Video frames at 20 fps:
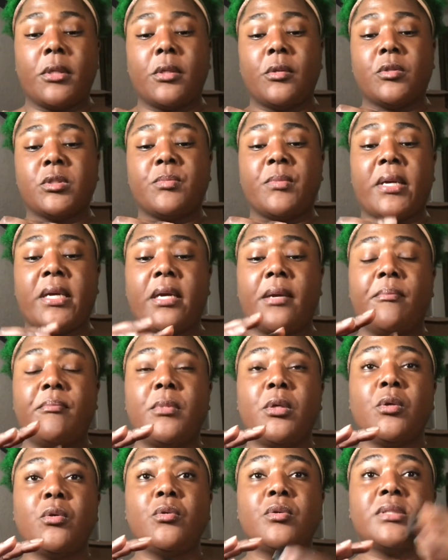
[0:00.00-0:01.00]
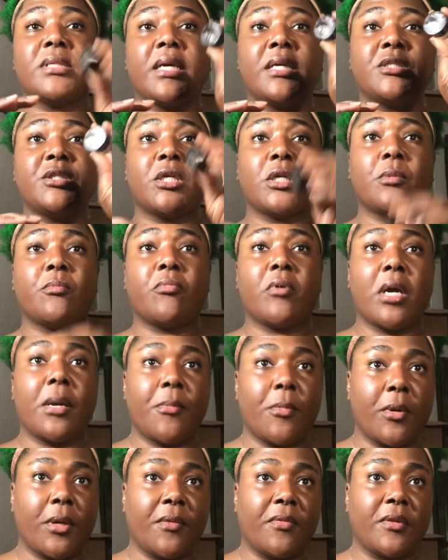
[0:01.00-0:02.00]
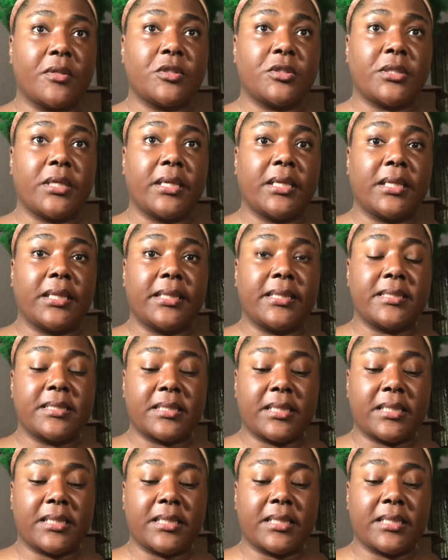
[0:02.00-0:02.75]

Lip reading: going to use my Amuse eyeshadow primer in the shade Clean